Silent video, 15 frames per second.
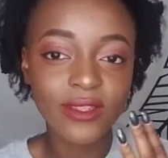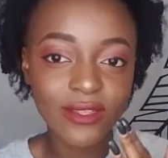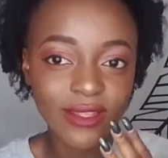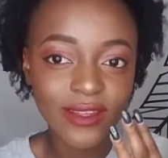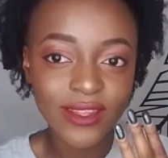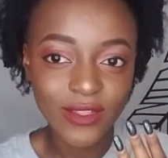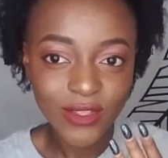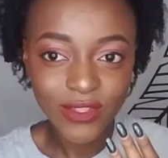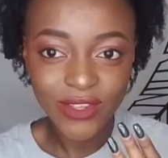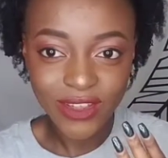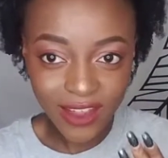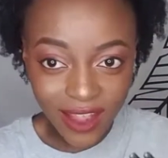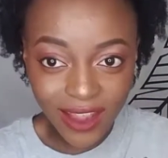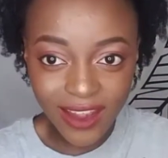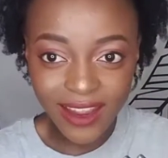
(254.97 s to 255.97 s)
look in the
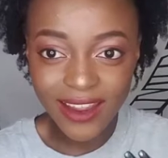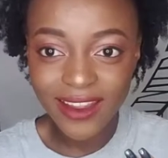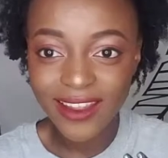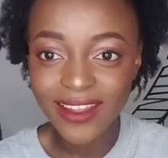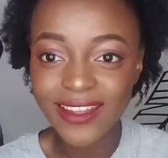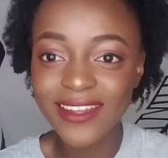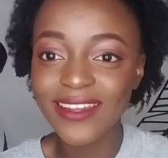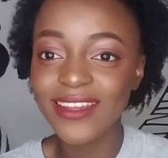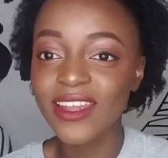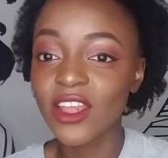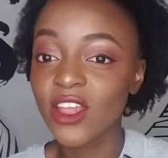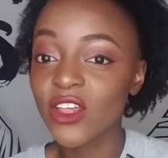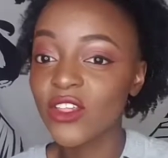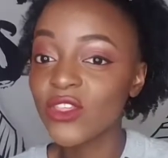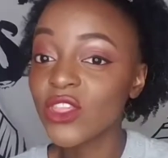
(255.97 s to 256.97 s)
car.
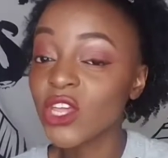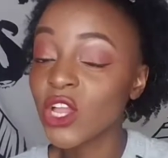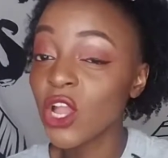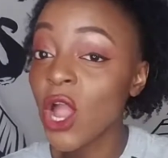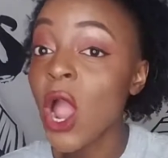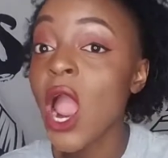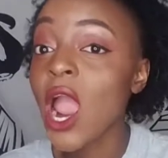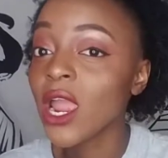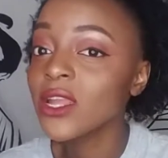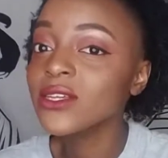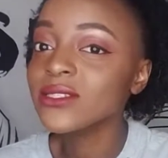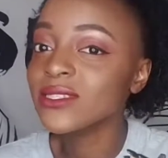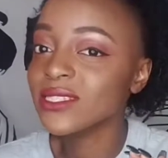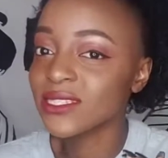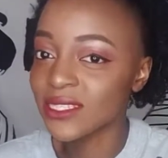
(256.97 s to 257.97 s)
The car
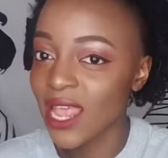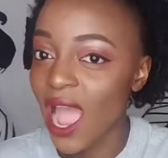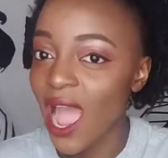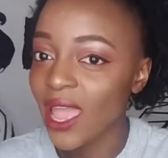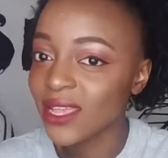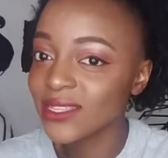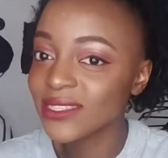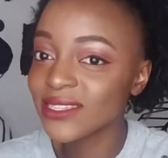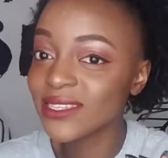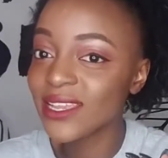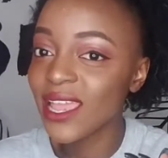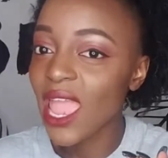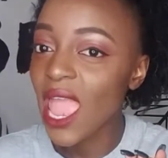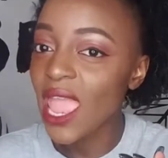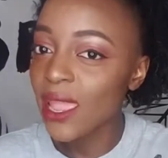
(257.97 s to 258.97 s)
is not
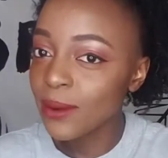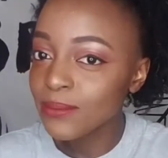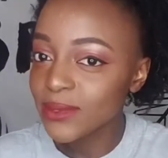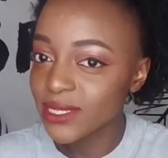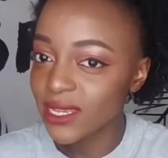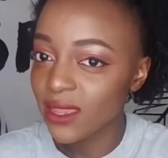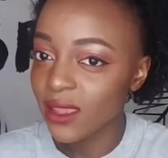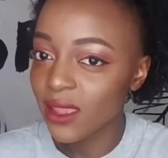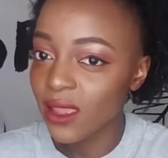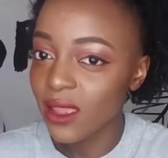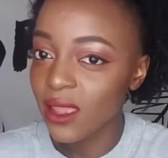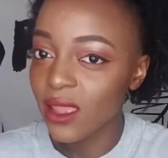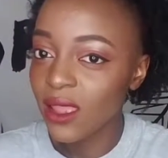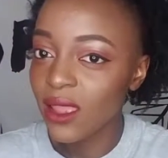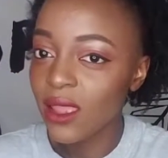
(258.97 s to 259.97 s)
empty.
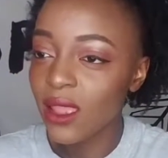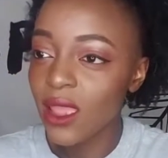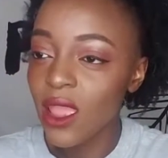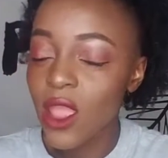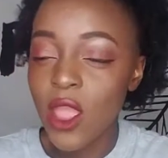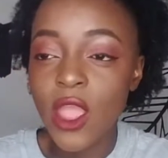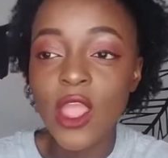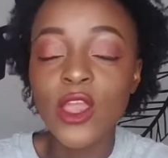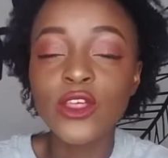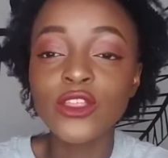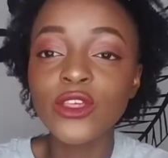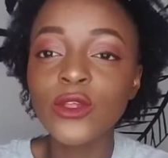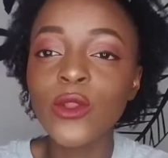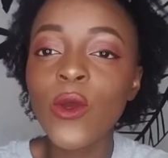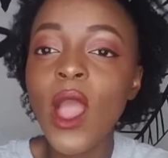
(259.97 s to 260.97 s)

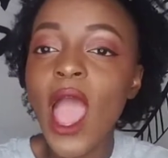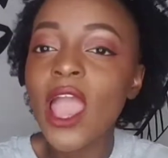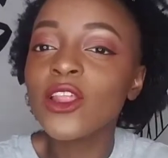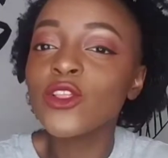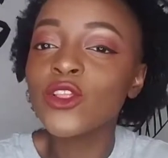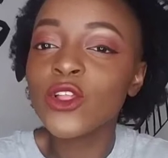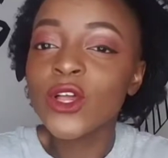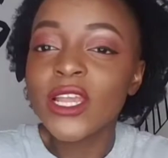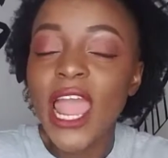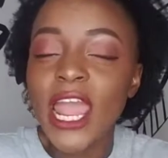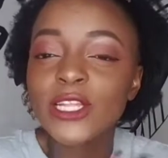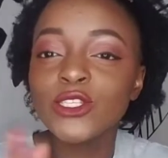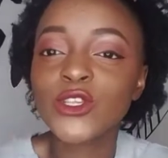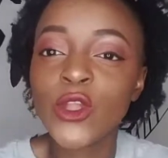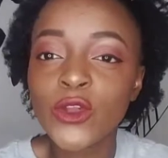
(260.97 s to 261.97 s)
So, you know,
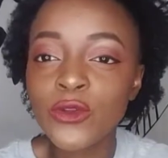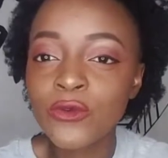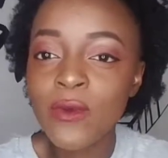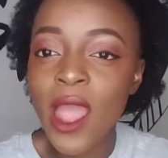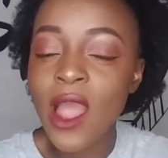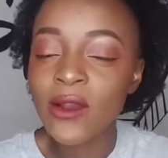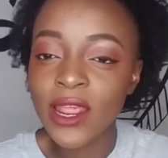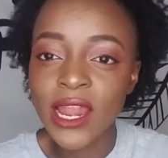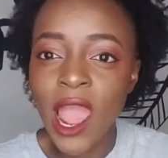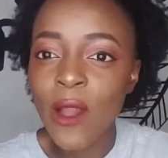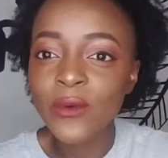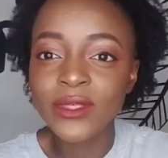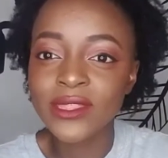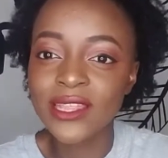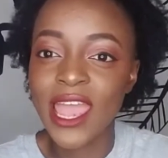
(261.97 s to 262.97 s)
I turned around and
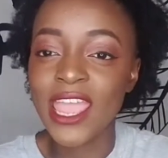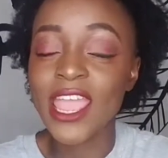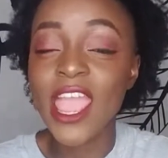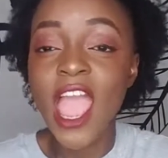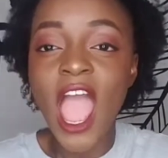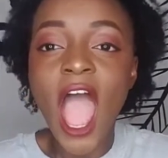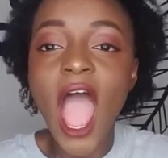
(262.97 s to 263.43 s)
I was like,